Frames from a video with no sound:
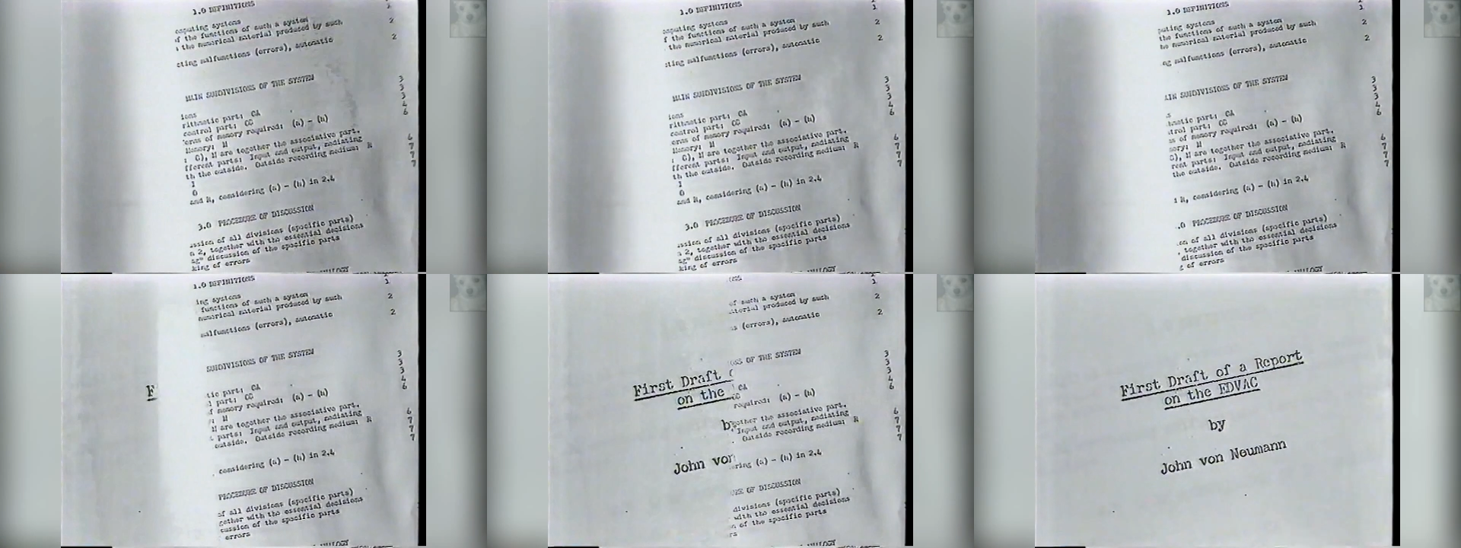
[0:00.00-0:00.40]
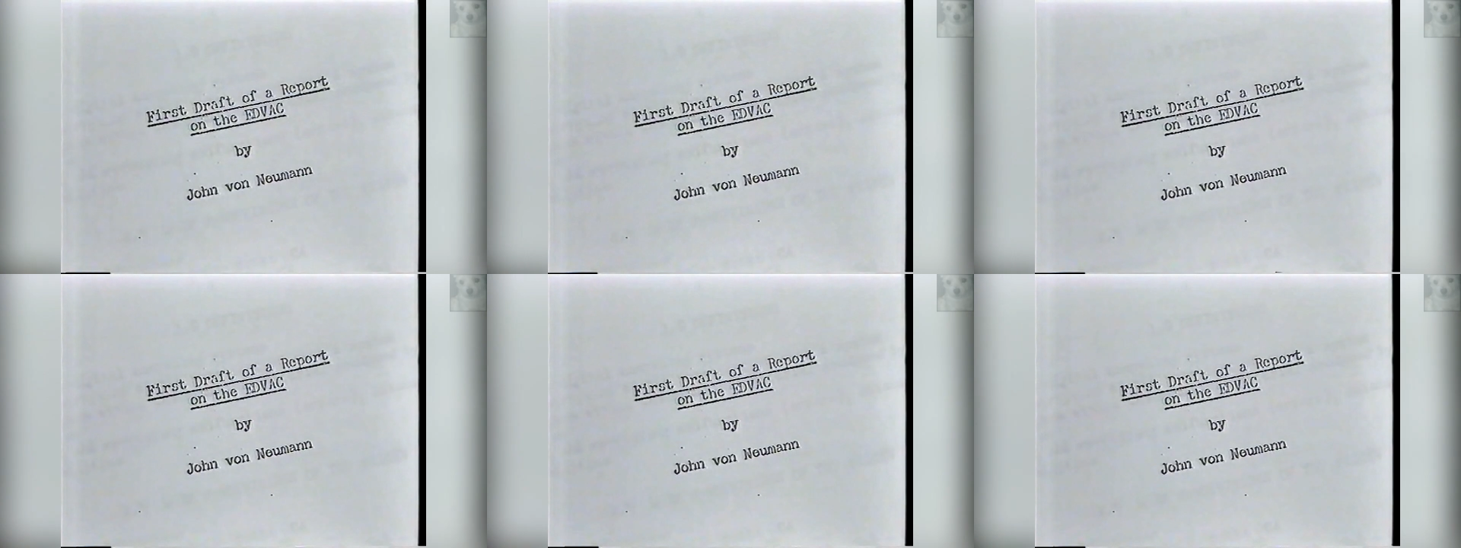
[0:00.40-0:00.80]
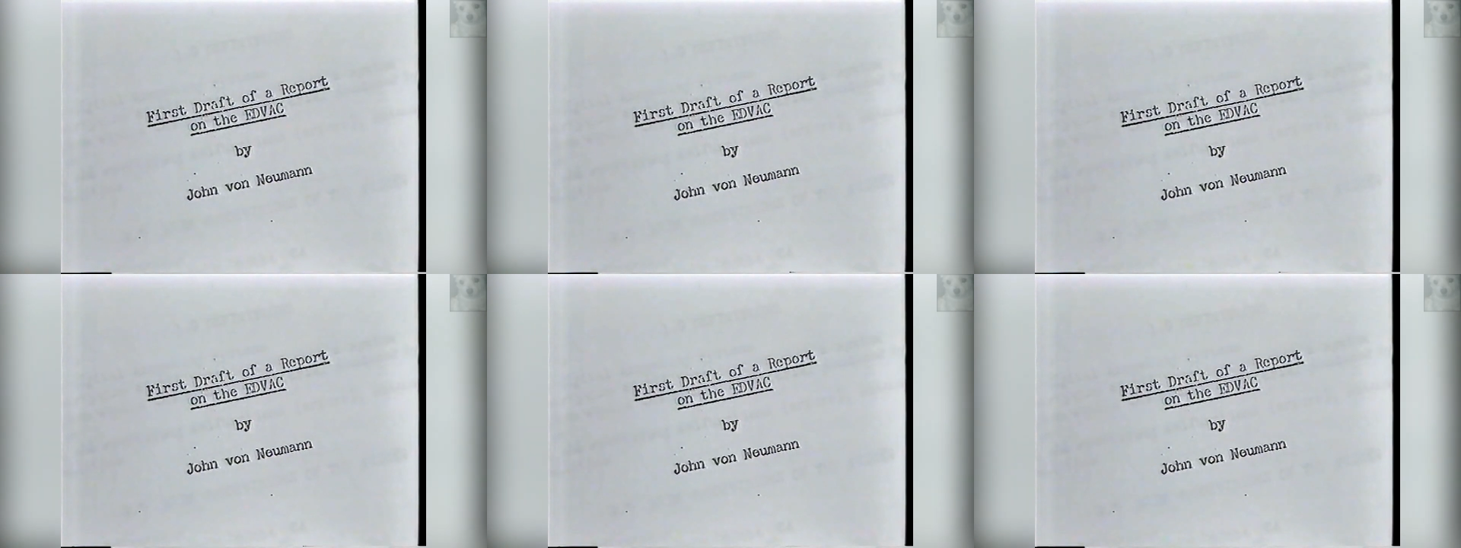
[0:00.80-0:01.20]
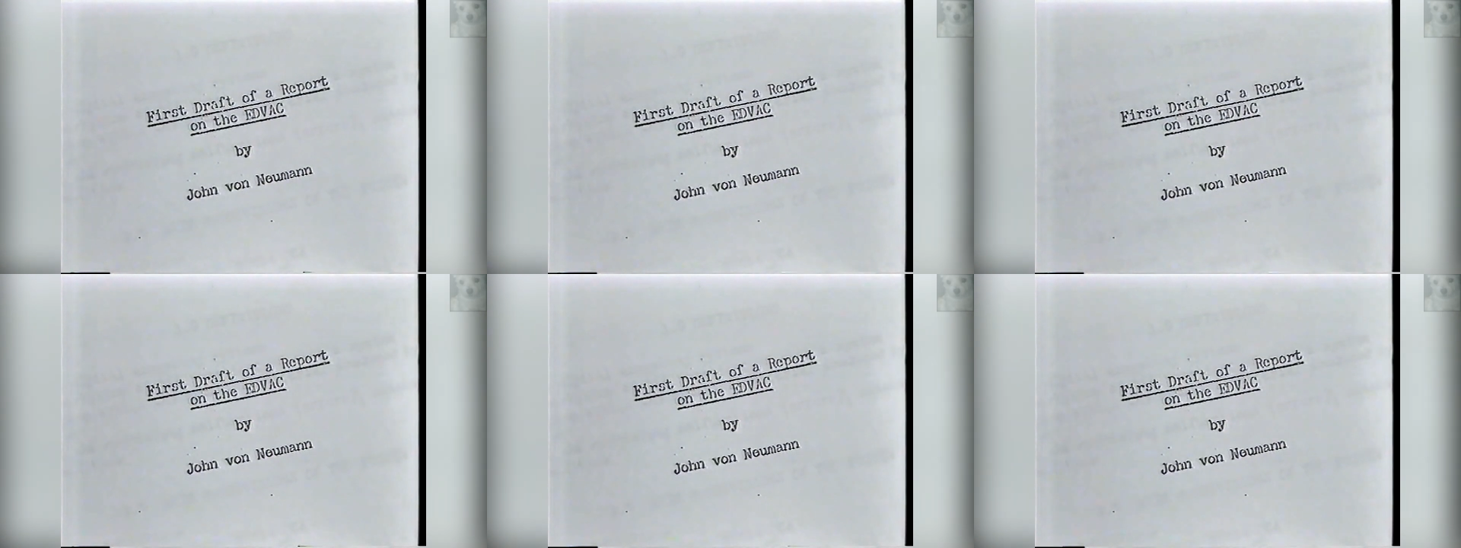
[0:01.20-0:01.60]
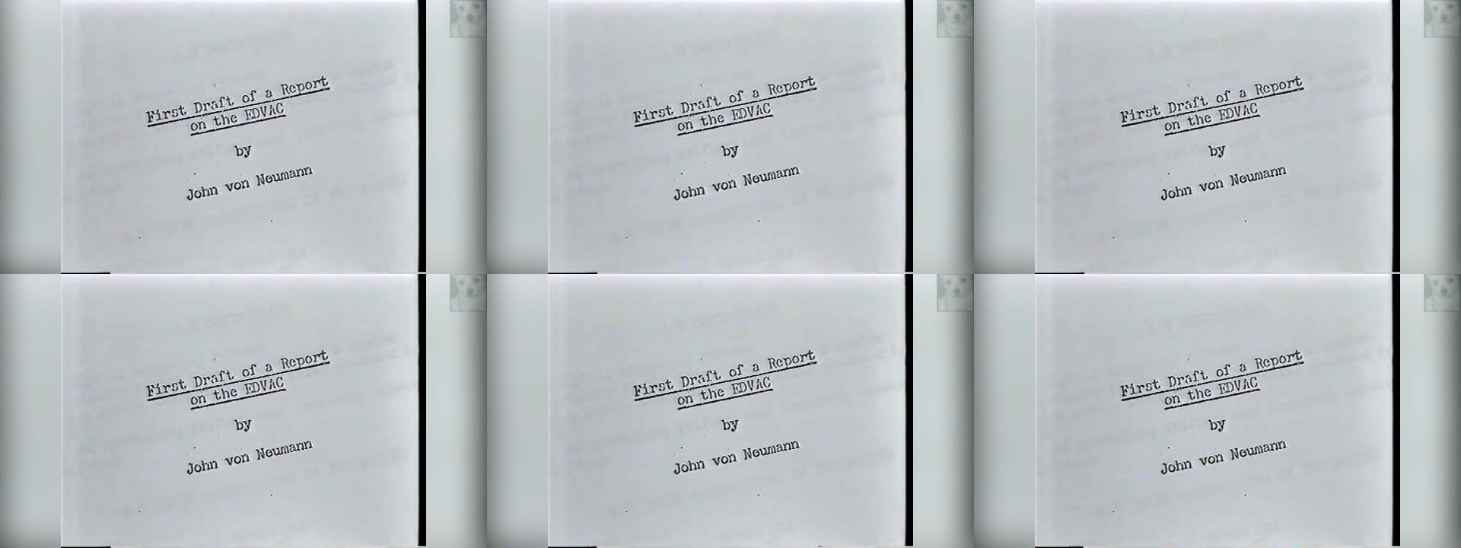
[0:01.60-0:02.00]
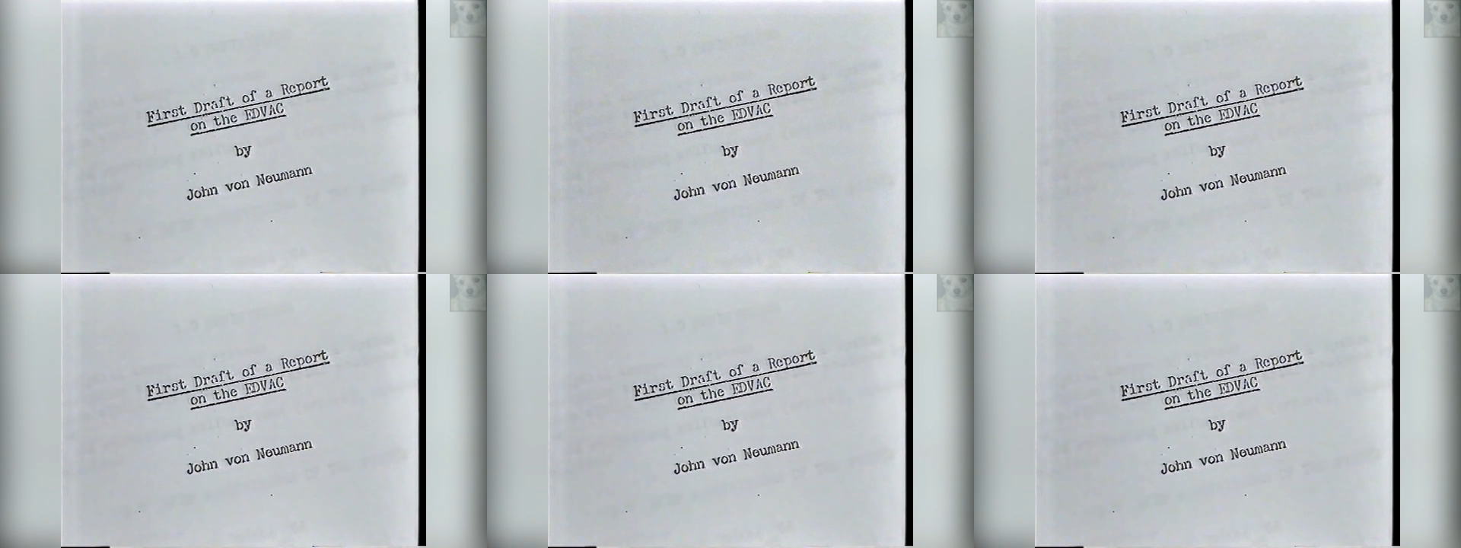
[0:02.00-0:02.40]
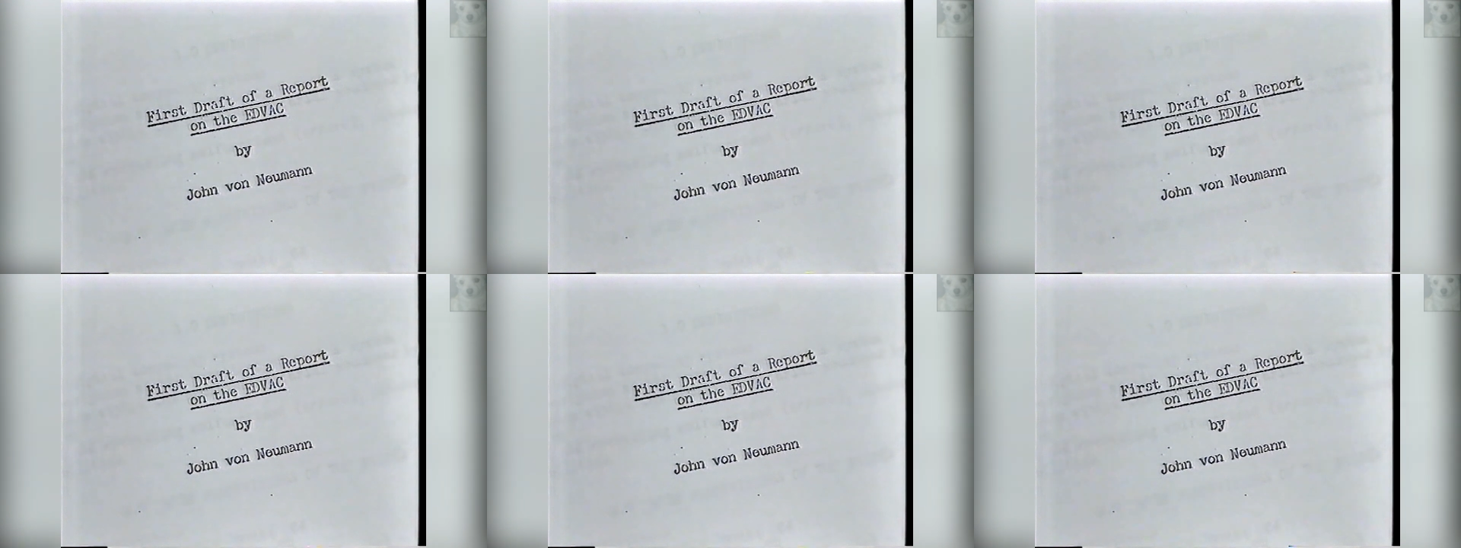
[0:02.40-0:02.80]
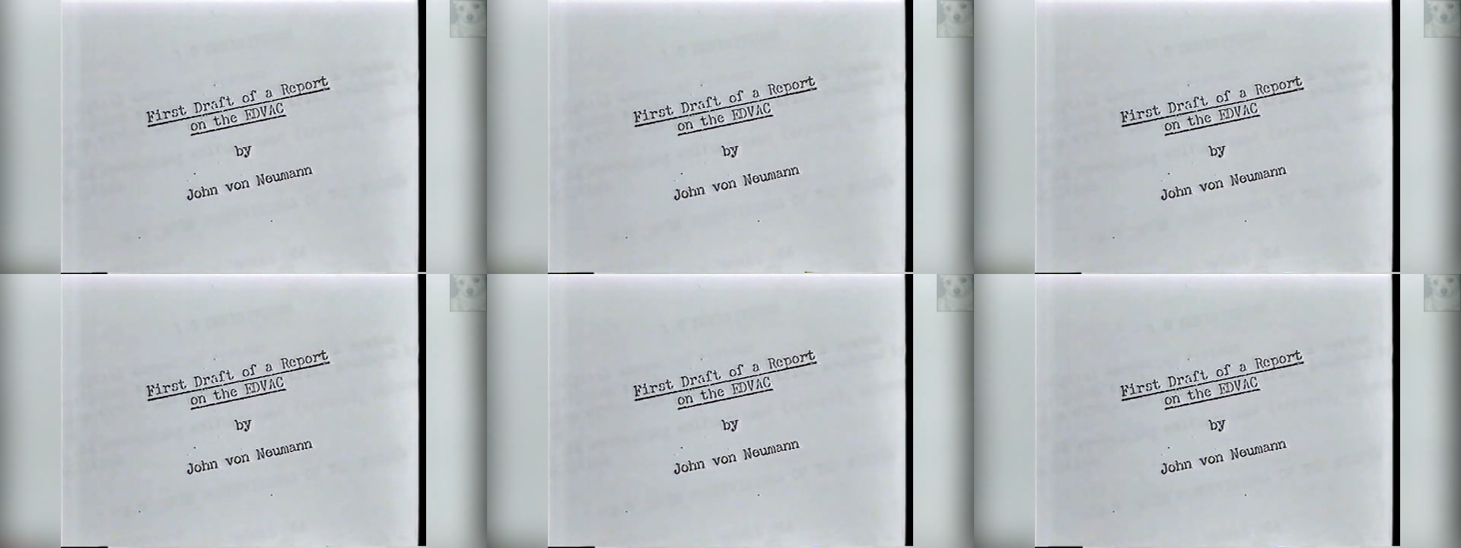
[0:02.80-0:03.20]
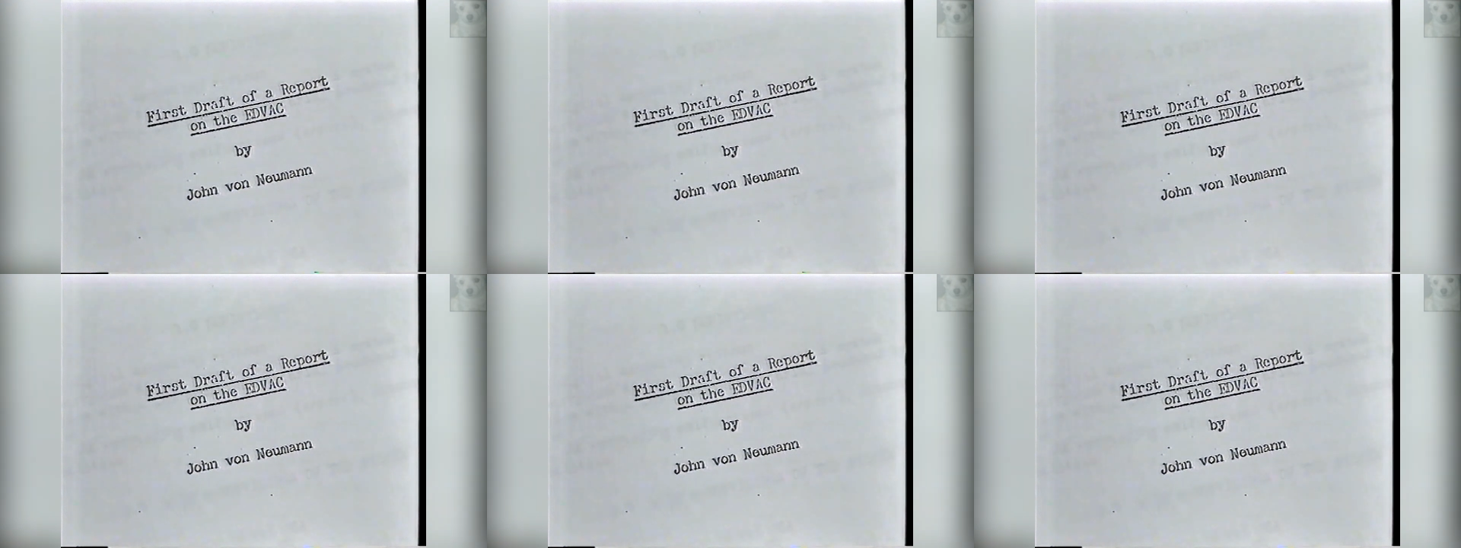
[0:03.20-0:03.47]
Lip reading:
No face is visible, so there are no lips to read.